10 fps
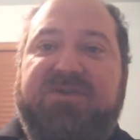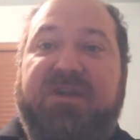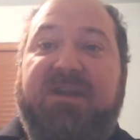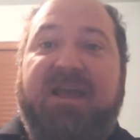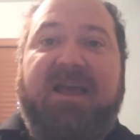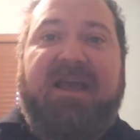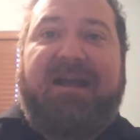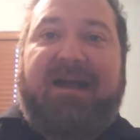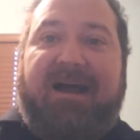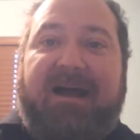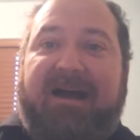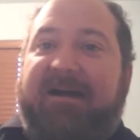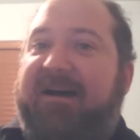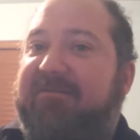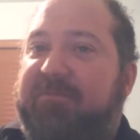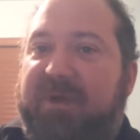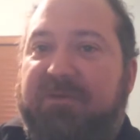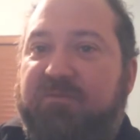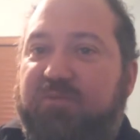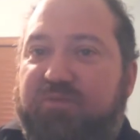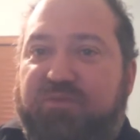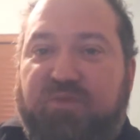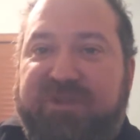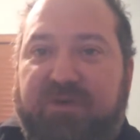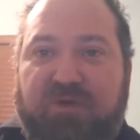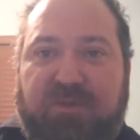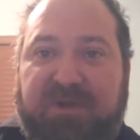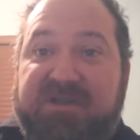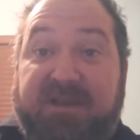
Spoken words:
And I've been with Google Plus,